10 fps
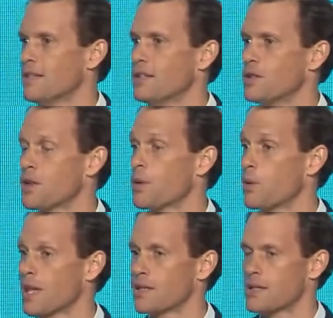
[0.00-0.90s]
And something
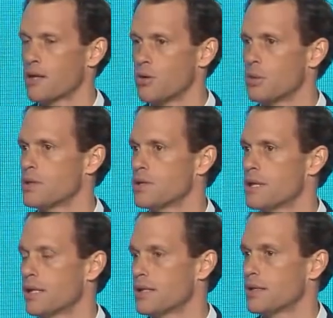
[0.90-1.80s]
we like to say at Uber is
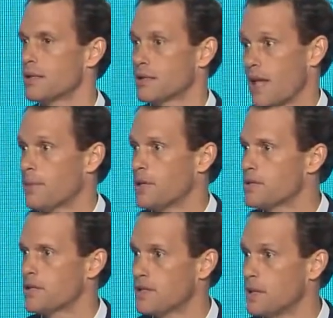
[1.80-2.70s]
that climate
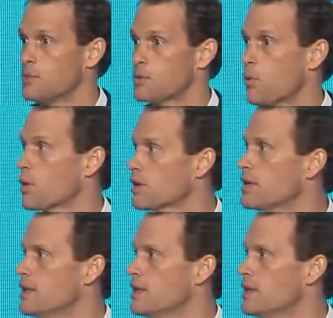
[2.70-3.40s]
is a team sport.